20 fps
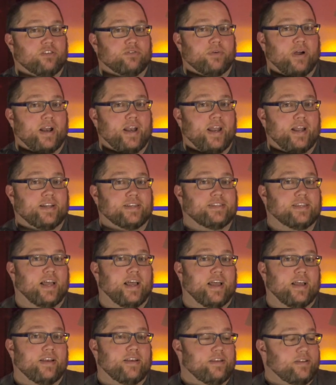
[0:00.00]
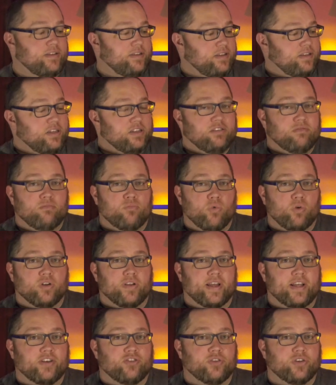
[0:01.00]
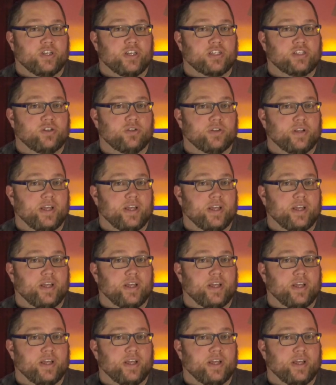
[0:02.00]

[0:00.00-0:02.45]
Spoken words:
right-hand side, more like a traditional